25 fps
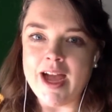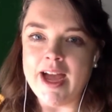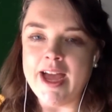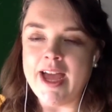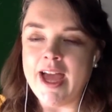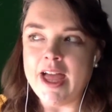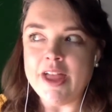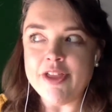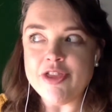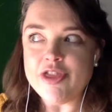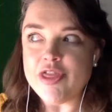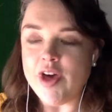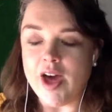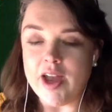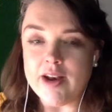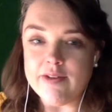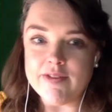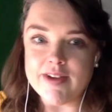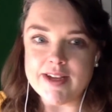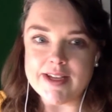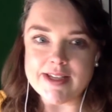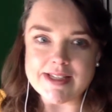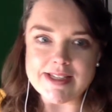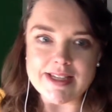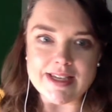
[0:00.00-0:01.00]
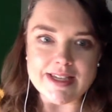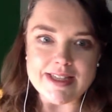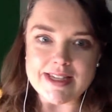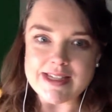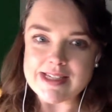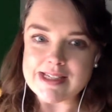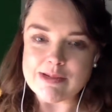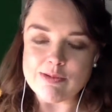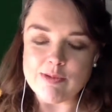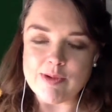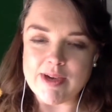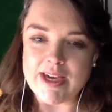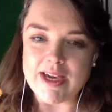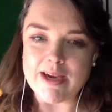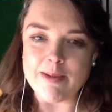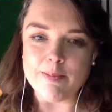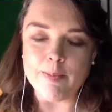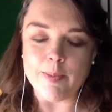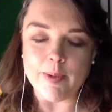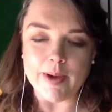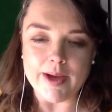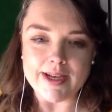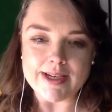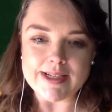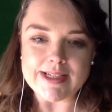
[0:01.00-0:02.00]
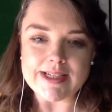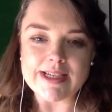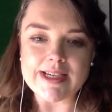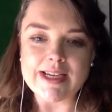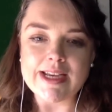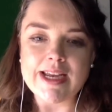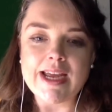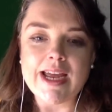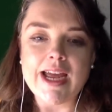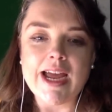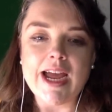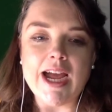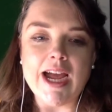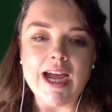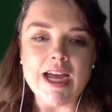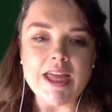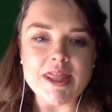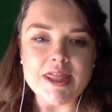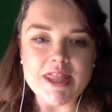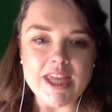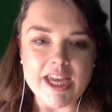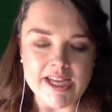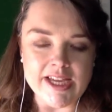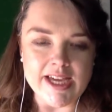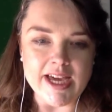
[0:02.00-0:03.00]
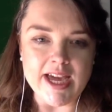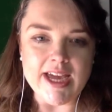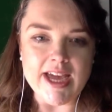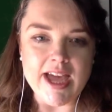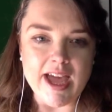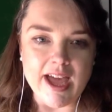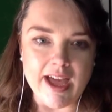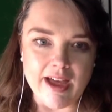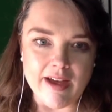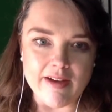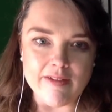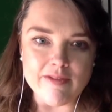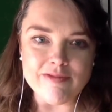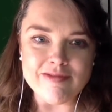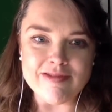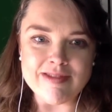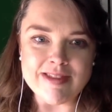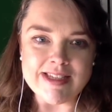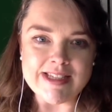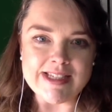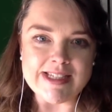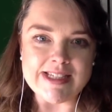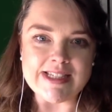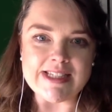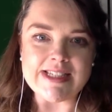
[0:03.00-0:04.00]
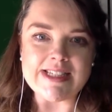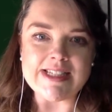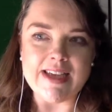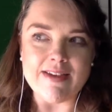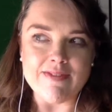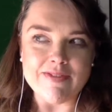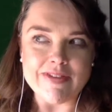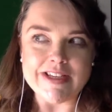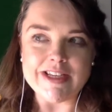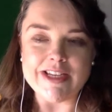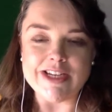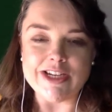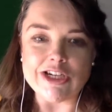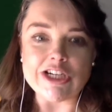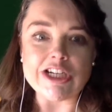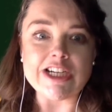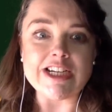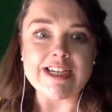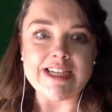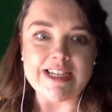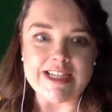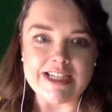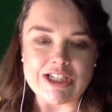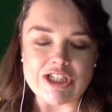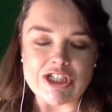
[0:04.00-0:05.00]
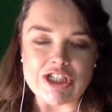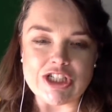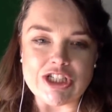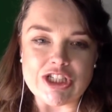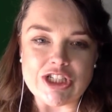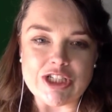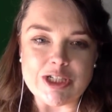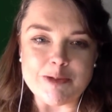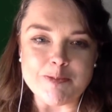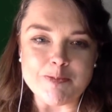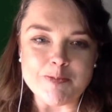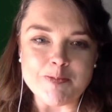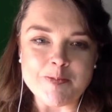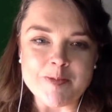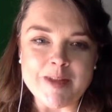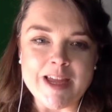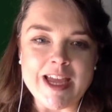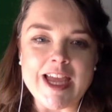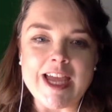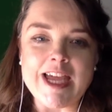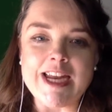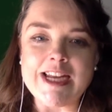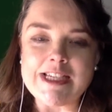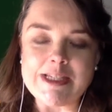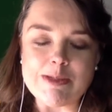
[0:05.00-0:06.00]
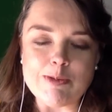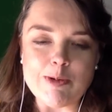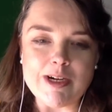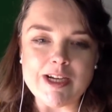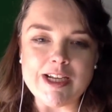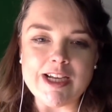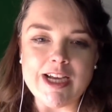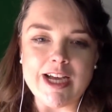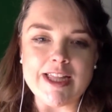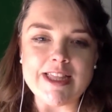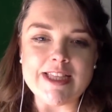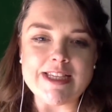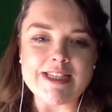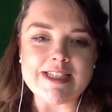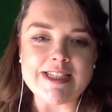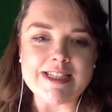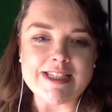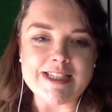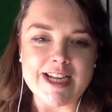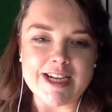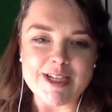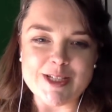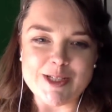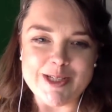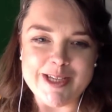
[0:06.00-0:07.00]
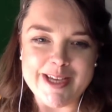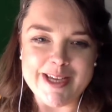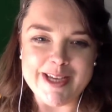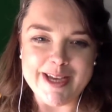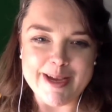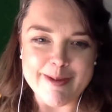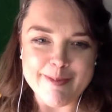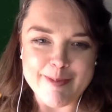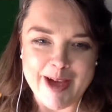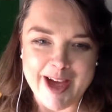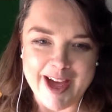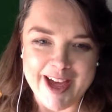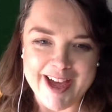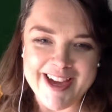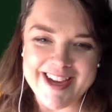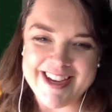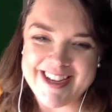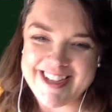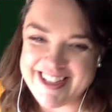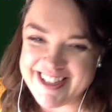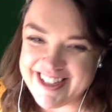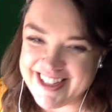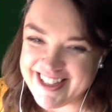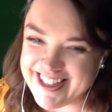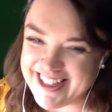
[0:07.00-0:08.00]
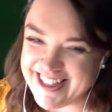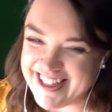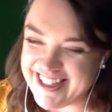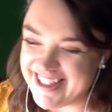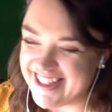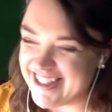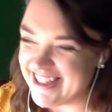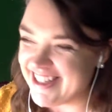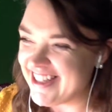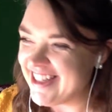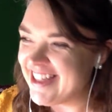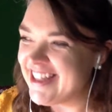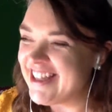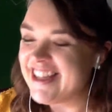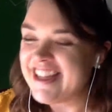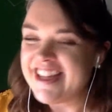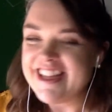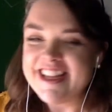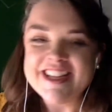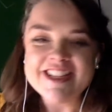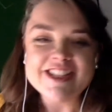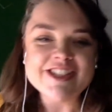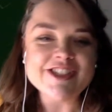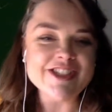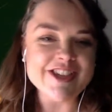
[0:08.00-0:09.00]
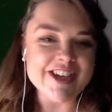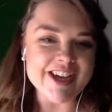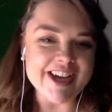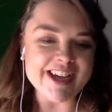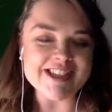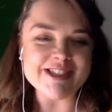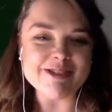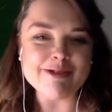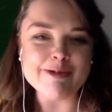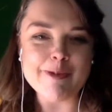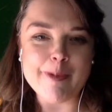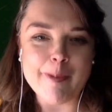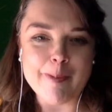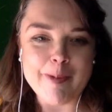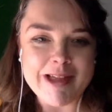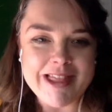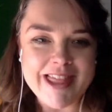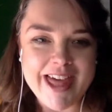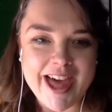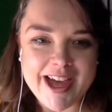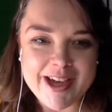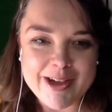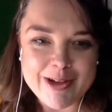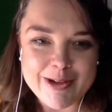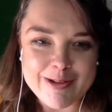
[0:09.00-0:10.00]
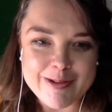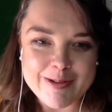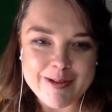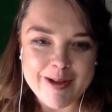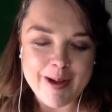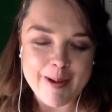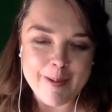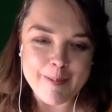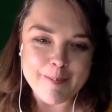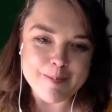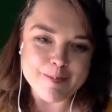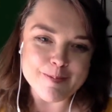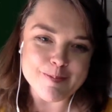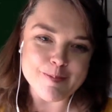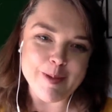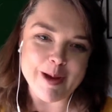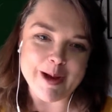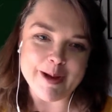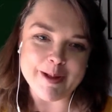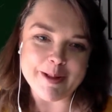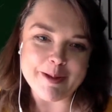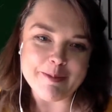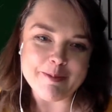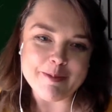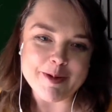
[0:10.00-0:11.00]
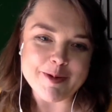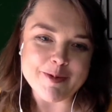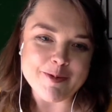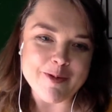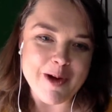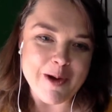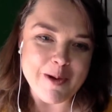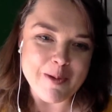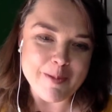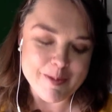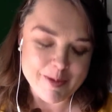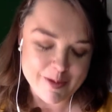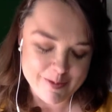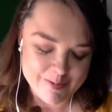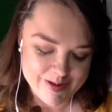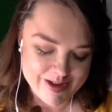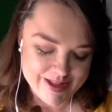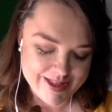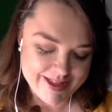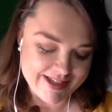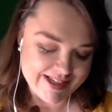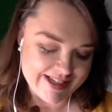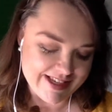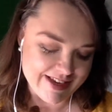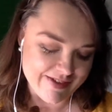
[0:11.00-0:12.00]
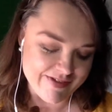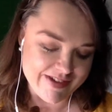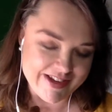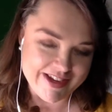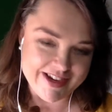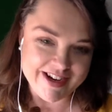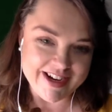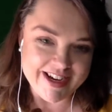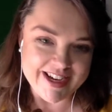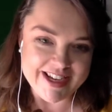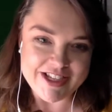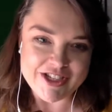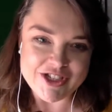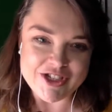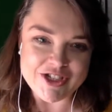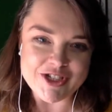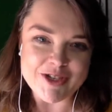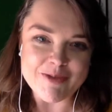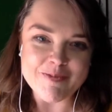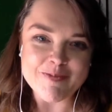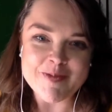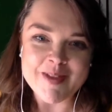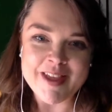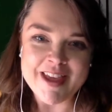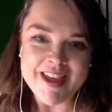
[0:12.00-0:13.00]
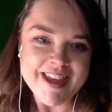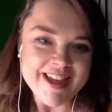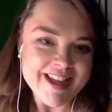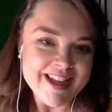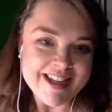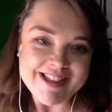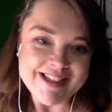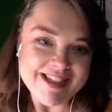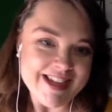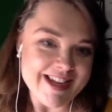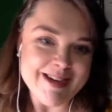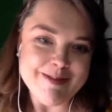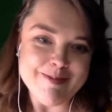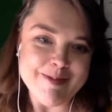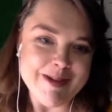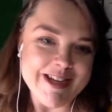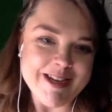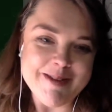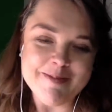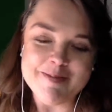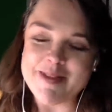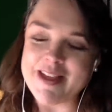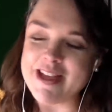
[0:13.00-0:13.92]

I hadn't thought of it until this week, but I think I have the 7-year itch. And I swear to God, this is not TMI. Do you guys remember that Marilyn Monroe movie, The 7-Year Itch? Anybody?